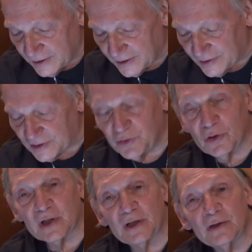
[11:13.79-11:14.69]
and they
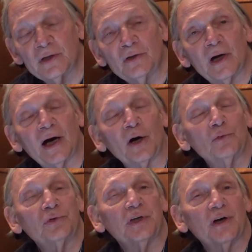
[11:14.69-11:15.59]
took
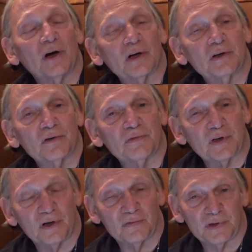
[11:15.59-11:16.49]
out the Ark of
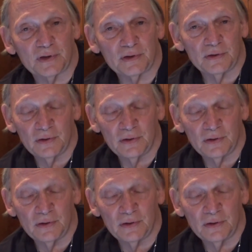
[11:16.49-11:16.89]
Covenant,